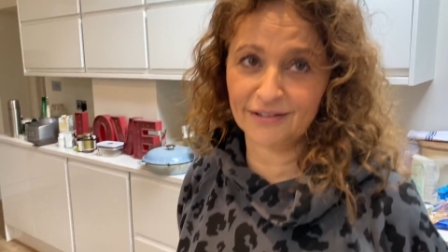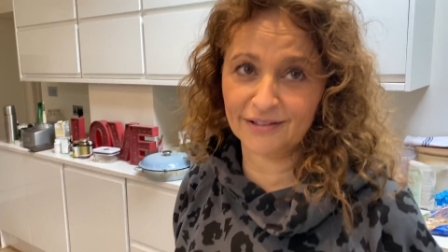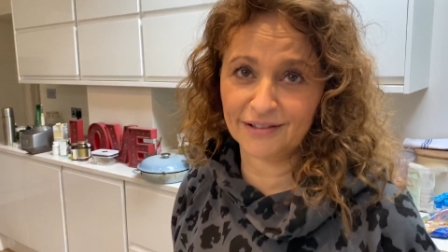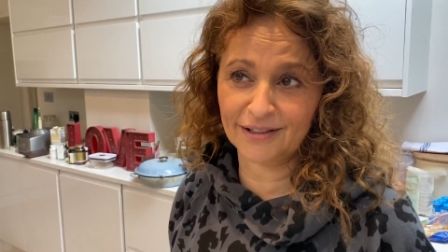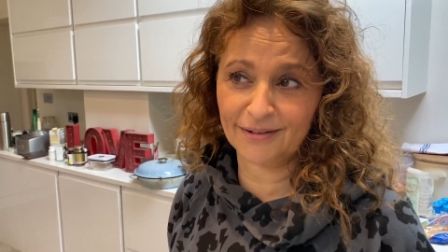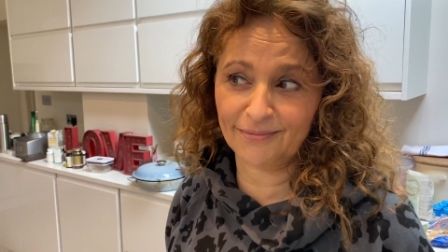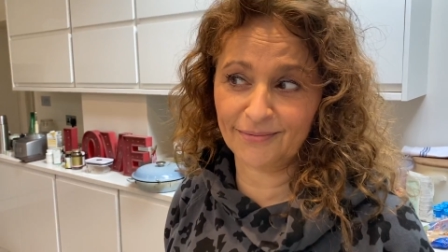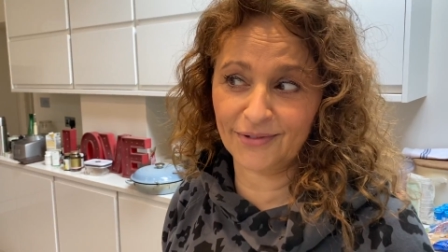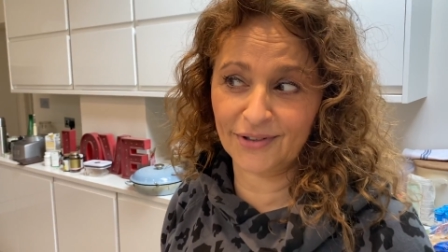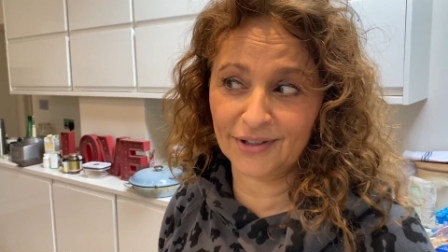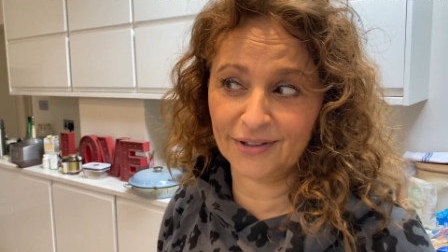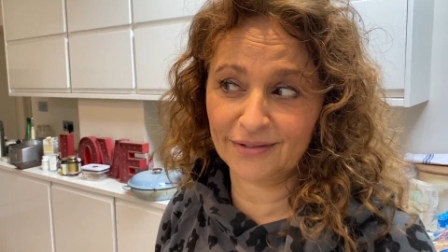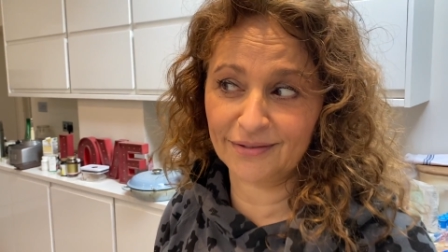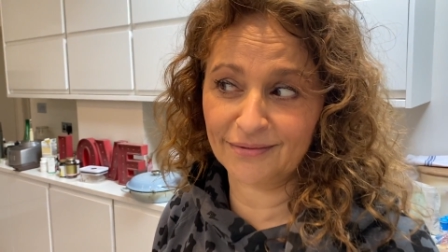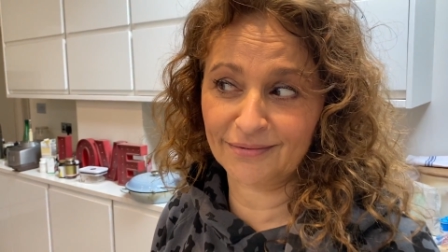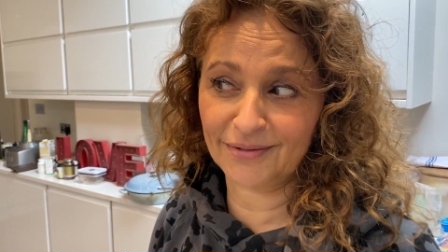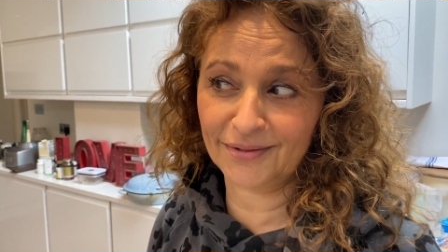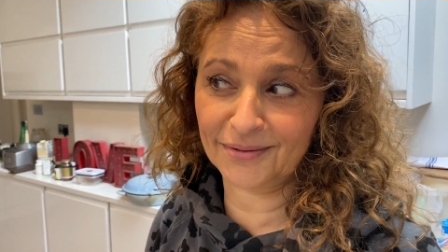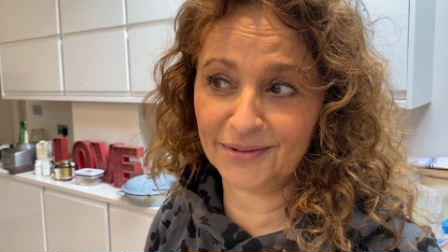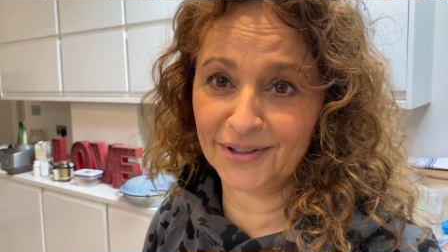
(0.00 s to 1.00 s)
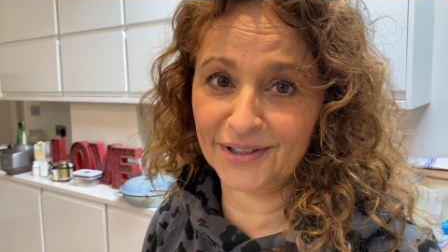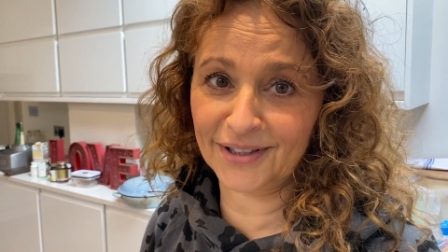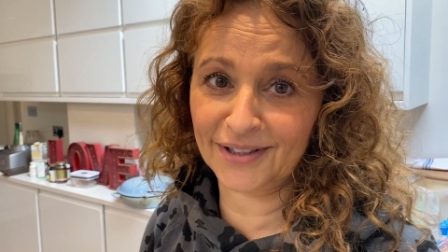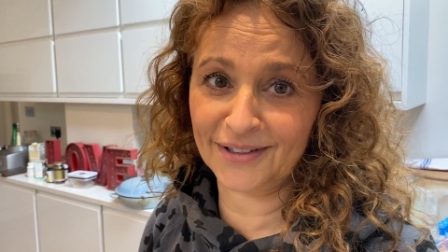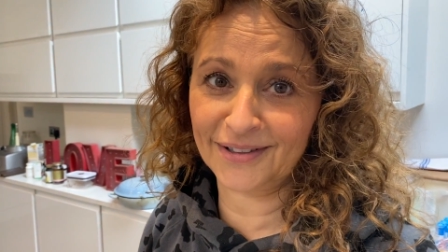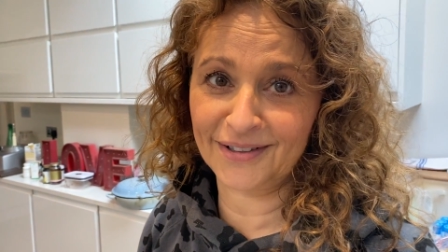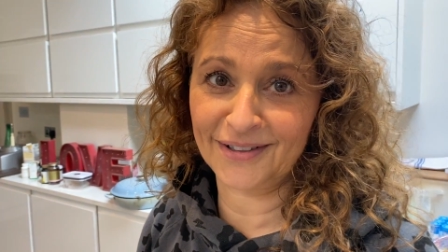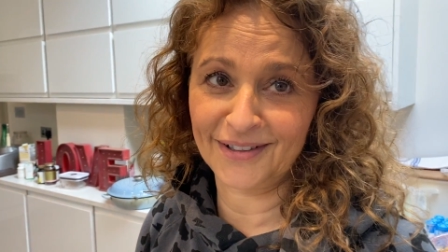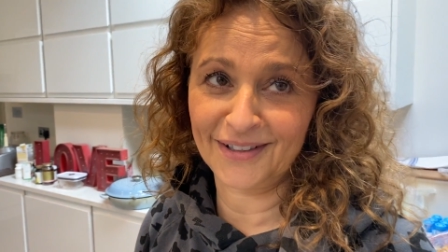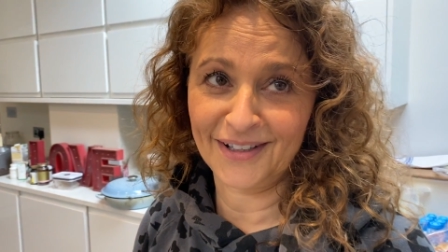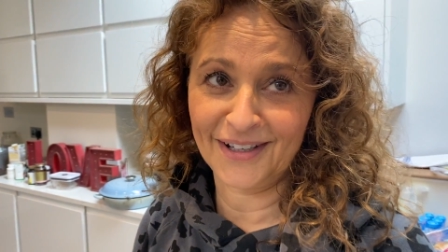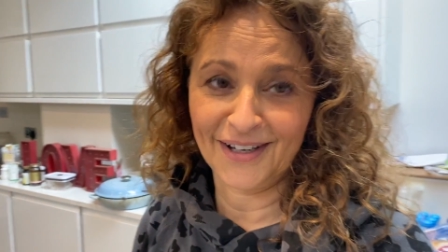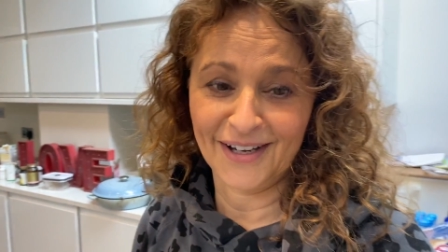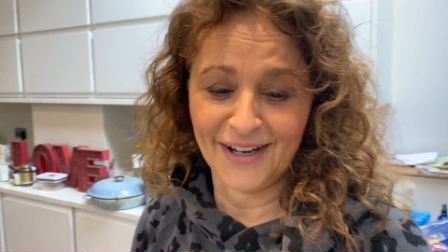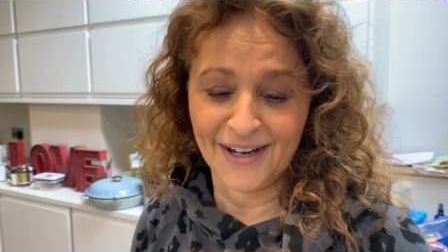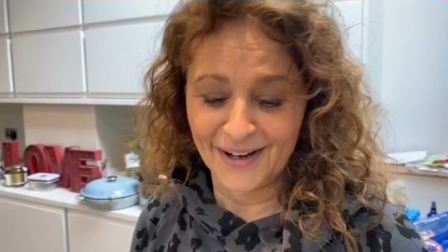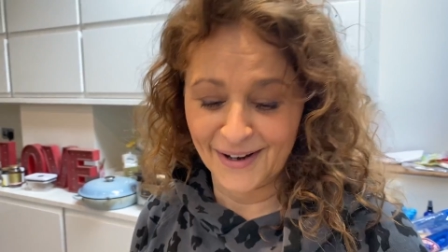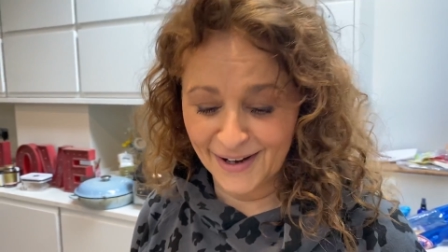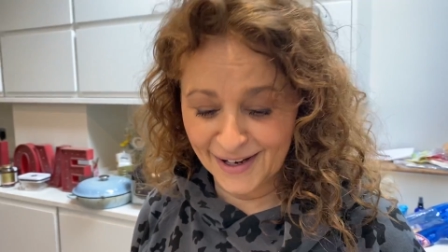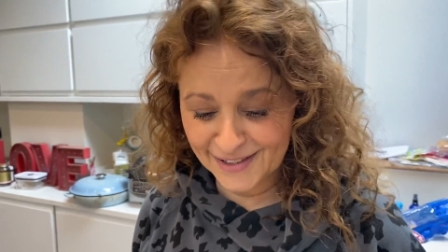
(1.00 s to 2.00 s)
something
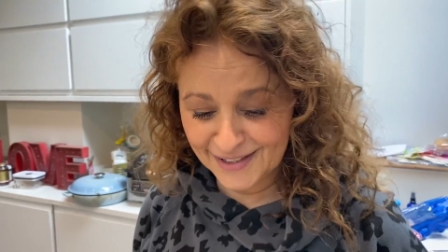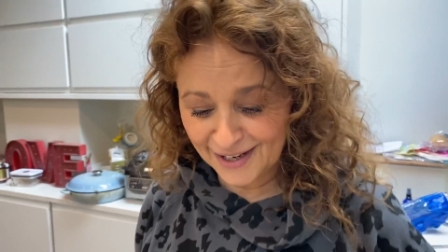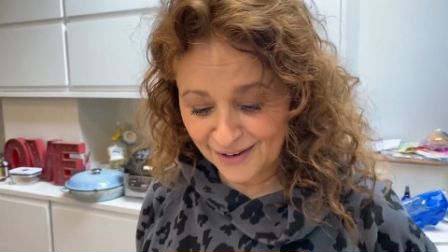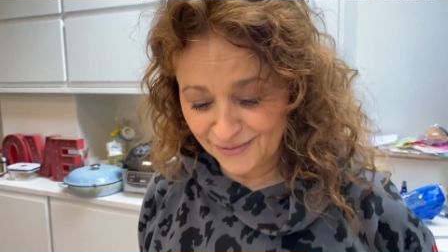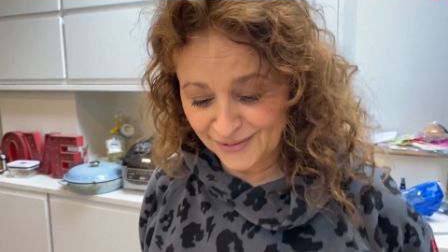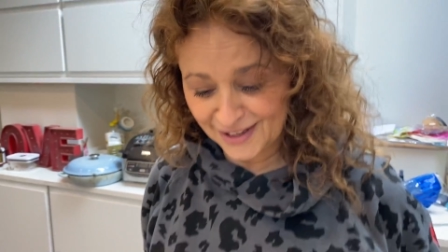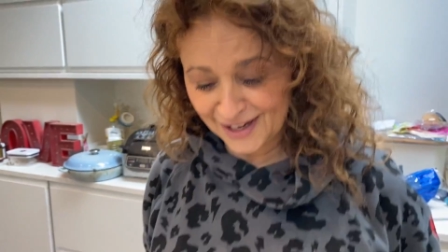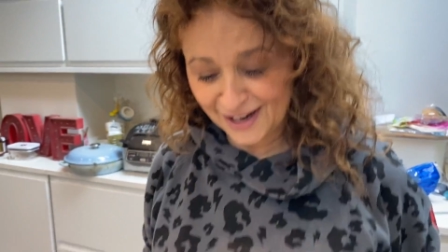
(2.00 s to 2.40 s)
thing is having